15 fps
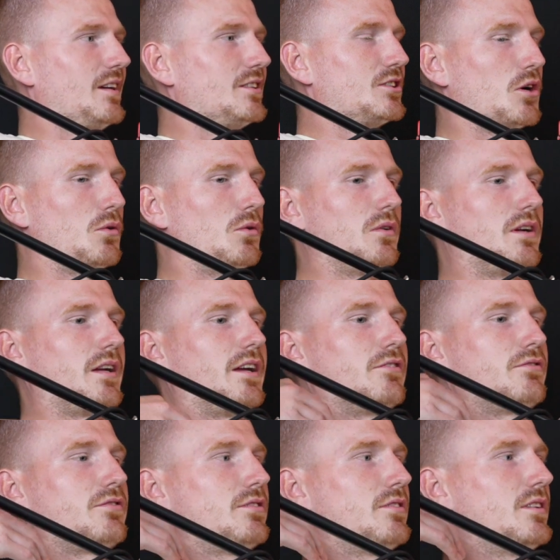So
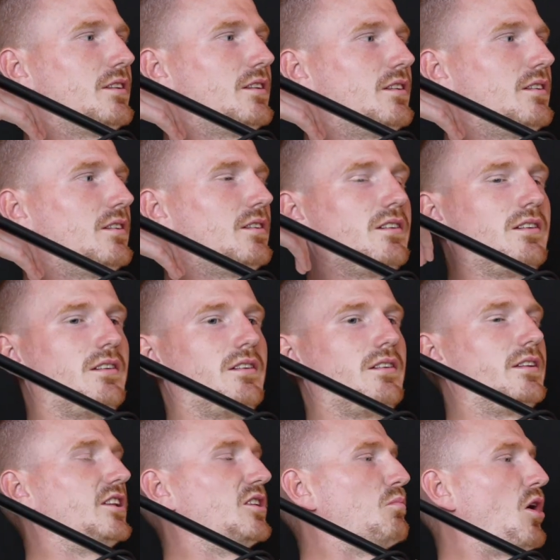if
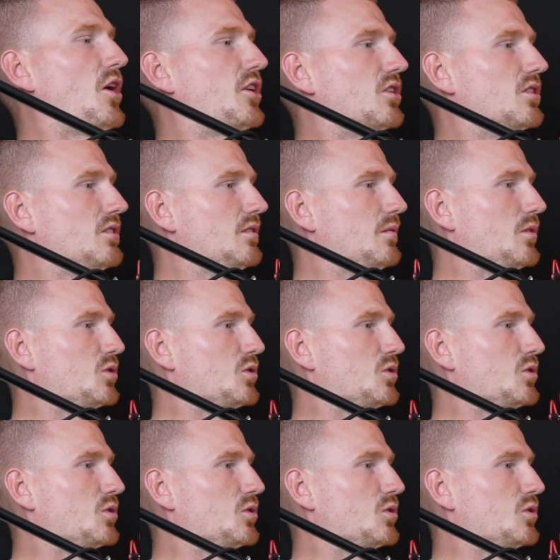little Michael,